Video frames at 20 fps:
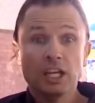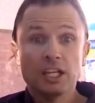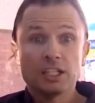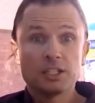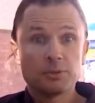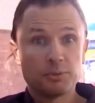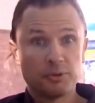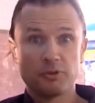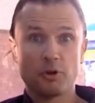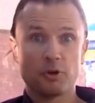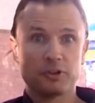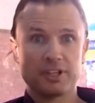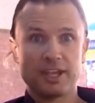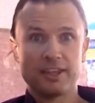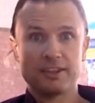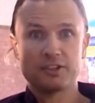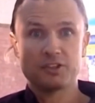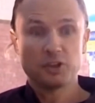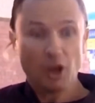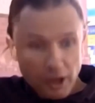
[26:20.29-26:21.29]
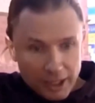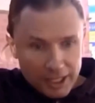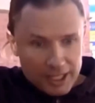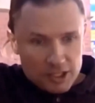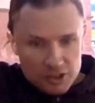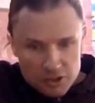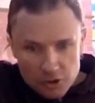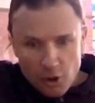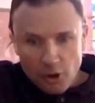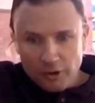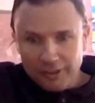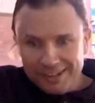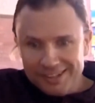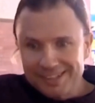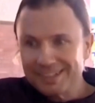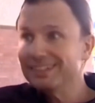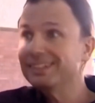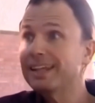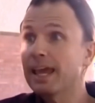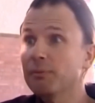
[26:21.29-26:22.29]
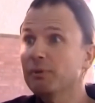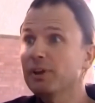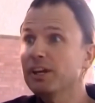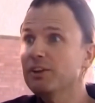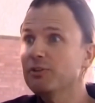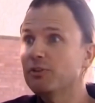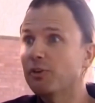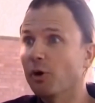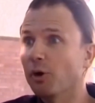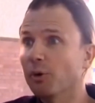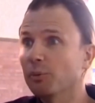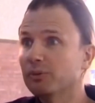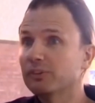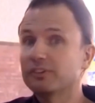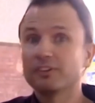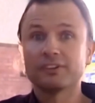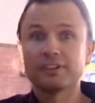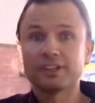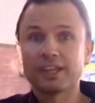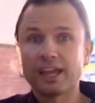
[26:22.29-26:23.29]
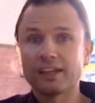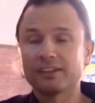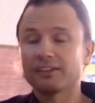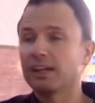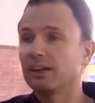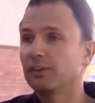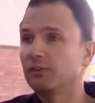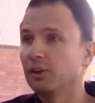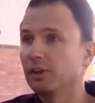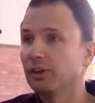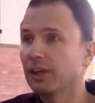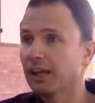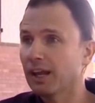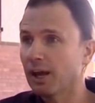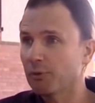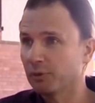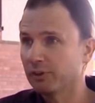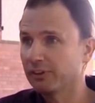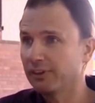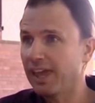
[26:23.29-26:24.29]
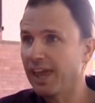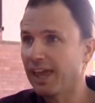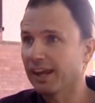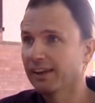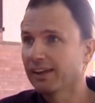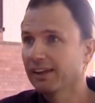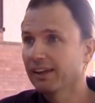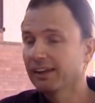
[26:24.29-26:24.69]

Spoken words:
just before I say this joke, can you sign these indemnity forms just in case any of you get upset?